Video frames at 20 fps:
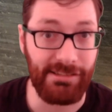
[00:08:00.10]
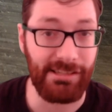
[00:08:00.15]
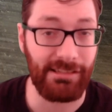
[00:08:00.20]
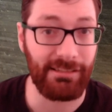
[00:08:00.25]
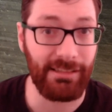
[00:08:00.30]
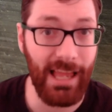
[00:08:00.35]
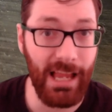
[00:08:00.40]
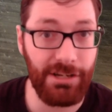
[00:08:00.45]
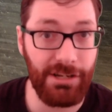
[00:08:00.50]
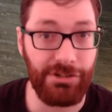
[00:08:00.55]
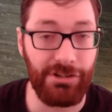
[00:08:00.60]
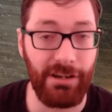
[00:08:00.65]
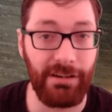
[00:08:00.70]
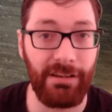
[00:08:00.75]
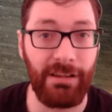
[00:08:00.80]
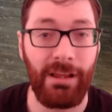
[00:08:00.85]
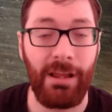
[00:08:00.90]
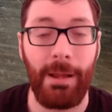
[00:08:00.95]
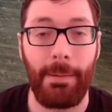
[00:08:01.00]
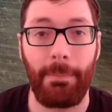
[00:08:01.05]

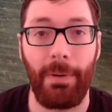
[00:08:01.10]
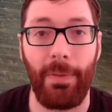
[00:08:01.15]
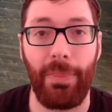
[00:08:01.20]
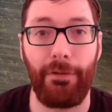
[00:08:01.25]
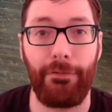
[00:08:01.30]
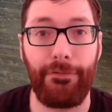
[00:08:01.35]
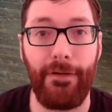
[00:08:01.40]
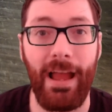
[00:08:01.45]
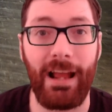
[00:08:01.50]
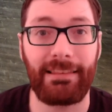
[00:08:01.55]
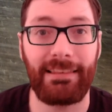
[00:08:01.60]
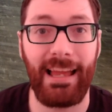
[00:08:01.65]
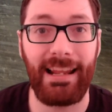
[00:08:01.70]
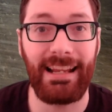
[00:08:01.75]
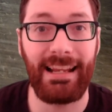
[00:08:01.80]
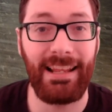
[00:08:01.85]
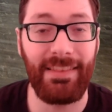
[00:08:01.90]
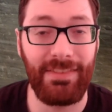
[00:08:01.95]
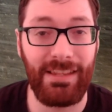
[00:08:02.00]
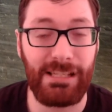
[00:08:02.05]
selection, but the fact
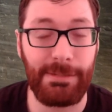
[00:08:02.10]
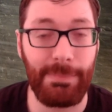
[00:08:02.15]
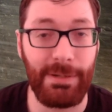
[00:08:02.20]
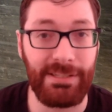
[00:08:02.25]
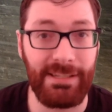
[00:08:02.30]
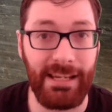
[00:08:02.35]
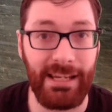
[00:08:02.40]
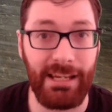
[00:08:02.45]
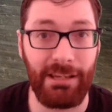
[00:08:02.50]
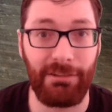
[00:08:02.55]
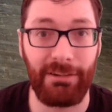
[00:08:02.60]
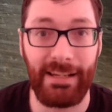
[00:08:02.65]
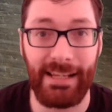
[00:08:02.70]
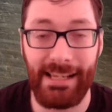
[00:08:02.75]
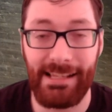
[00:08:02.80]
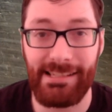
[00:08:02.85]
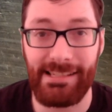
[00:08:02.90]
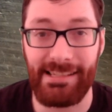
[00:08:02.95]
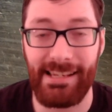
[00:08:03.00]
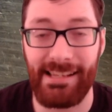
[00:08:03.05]
that in this particular
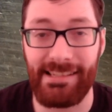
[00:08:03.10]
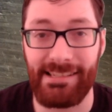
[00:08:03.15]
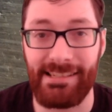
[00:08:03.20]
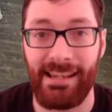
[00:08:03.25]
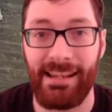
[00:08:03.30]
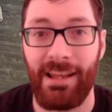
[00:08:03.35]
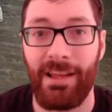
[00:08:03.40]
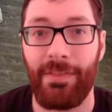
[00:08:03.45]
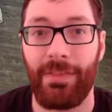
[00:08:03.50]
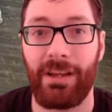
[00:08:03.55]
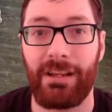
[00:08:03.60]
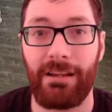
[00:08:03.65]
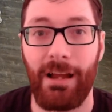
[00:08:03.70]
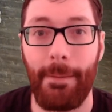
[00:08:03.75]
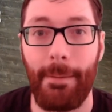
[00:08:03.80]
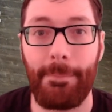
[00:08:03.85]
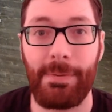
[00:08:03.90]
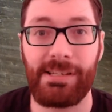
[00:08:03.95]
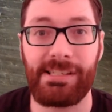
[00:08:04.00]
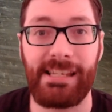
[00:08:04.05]
instance, the
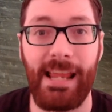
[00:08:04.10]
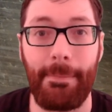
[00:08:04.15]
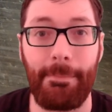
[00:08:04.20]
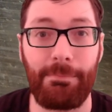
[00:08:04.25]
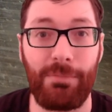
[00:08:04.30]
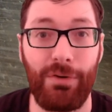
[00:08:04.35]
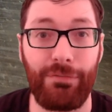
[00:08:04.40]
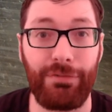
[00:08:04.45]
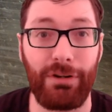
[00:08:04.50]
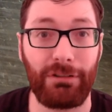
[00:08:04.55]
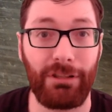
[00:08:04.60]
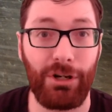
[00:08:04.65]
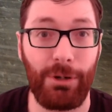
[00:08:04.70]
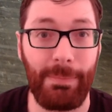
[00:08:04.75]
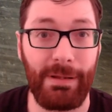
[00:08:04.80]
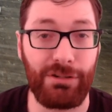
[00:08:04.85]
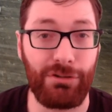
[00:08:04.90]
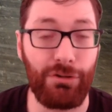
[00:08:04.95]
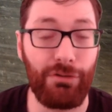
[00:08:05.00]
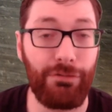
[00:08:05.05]
compass step moved a little
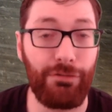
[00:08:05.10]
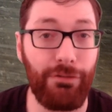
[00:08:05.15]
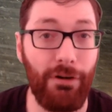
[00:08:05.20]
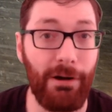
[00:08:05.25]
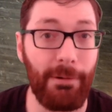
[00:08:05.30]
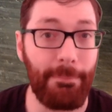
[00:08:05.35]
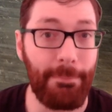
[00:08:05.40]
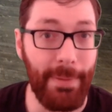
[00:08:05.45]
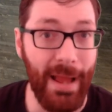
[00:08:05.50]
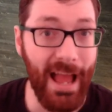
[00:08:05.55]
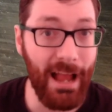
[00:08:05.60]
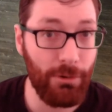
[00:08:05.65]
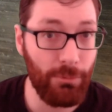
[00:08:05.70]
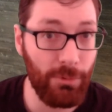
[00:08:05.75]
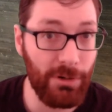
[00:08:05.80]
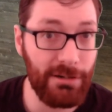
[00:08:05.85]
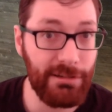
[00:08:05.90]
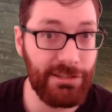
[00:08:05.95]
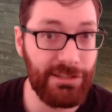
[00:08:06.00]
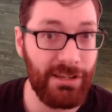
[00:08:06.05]
bit too far
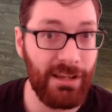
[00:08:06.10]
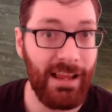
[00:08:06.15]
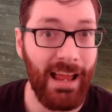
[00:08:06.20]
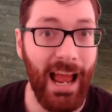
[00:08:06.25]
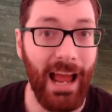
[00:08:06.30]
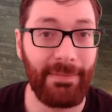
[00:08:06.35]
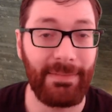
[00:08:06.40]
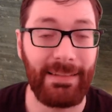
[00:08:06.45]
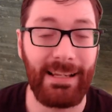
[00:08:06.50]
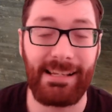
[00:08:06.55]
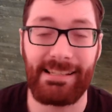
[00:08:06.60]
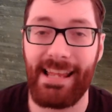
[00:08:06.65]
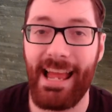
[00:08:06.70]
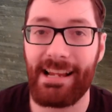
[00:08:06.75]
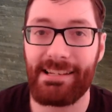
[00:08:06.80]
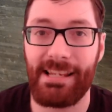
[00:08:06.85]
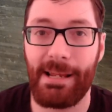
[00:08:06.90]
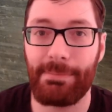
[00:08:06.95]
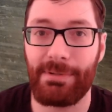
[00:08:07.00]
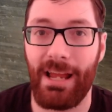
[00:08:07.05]
backwards at the
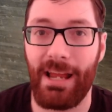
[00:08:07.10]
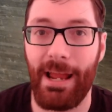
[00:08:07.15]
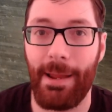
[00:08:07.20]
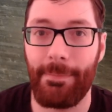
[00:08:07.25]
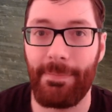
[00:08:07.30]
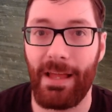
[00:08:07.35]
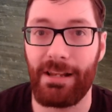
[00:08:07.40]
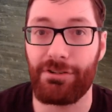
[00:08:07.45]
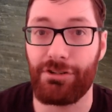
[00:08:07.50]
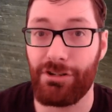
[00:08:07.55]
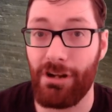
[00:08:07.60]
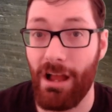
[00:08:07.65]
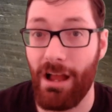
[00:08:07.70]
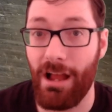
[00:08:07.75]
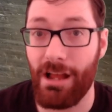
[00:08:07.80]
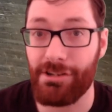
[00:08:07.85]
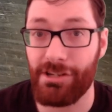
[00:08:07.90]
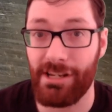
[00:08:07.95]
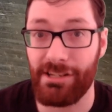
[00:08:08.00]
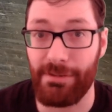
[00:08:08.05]
exact same time that
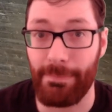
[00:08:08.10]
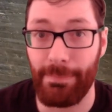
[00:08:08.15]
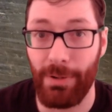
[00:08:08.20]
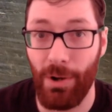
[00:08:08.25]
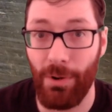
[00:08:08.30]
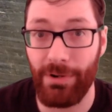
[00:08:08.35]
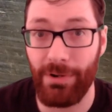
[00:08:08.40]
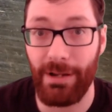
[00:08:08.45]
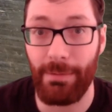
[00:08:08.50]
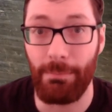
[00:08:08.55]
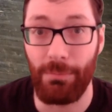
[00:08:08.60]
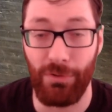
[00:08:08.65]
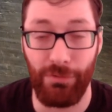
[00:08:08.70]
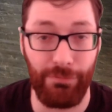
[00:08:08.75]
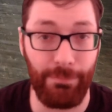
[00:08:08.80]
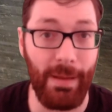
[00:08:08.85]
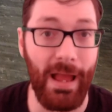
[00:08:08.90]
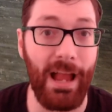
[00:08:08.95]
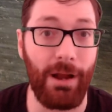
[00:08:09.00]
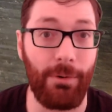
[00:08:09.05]
Josh, his opponent,
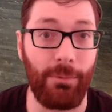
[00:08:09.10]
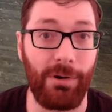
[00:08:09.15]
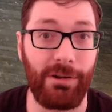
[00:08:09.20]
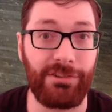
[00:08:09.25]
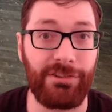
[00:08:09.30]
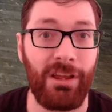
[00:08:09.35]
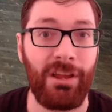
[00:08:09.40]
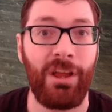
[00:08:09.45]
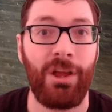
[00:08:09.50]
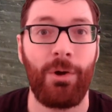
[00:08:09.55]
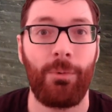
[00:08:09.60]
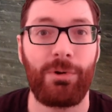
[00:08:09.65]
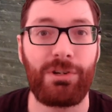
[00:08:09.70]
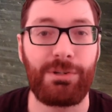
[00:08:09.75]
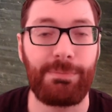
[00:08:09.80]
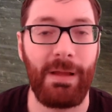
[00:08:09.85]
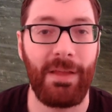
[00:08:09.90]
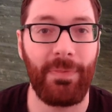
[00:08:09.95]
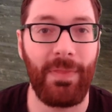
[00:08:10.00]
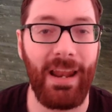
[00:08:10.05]
moved backwards,
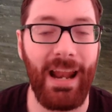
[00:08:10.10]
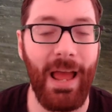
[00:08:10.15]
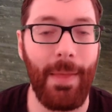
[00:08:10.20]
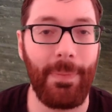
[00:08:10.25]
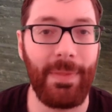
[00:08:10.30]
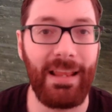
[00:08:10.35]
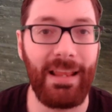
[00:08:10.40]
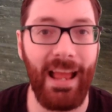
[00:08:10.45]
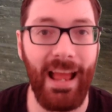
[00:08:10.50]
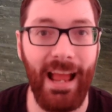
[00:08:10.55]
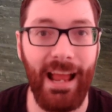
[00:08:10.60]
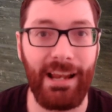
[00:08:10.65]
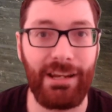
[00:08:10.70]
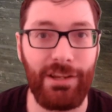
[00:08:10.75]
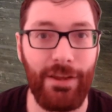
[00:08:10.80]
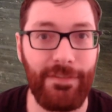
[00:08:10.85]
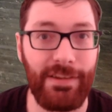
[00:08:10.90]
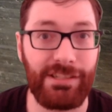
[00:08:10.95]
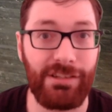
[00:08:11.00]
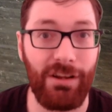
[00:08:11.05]
which meant that at the
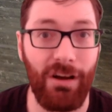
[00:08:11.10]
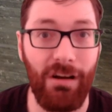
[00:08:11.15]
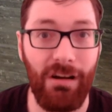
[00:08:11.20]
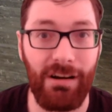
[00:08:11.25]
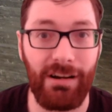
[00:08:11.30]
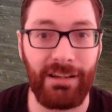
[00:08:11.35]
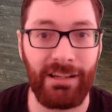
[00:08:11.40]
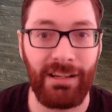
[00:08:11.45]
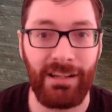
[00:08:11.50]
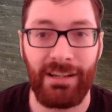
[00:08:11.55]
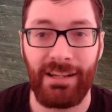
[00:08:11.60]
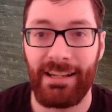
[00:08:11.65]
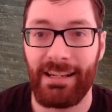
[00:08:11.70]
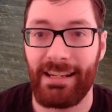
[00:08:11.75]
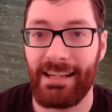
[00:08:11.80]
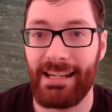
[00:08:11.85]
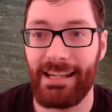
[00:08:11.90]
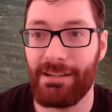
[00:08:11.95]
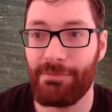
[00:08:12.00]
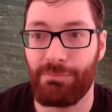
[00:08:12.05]
end of his arc,
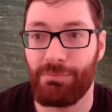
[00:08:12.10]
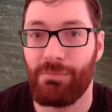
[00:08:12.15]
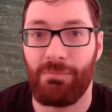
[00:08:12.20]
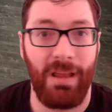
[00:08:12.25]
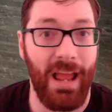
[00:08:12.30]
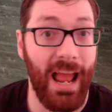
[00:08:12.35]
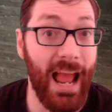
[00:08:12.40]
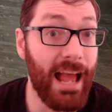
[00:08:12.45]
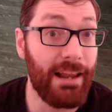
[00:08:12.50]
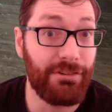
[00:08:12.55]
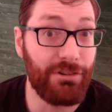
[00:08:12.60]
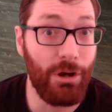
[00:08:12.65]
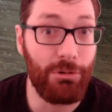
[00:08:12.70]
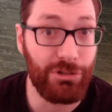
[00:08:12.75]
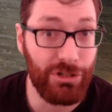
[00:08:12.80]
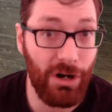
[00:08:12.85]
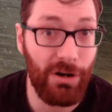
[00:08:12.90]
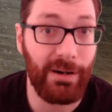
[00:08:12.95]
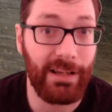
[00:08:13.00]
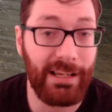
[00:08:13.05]
he had no
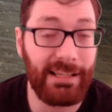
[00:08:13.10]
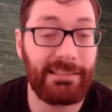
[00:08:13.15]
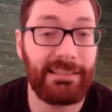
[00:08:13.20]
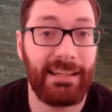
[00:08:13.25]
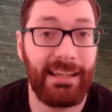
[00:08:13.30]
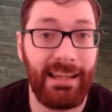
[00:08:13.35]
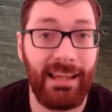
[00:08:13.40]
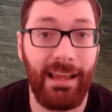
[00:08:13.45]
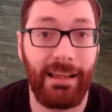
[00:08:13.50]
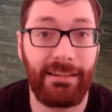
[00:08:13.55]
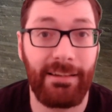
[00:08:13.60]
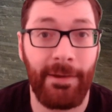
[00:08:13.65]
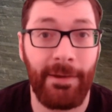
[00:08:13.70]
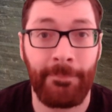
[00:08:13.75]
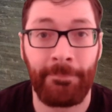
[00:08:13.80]
target to hit.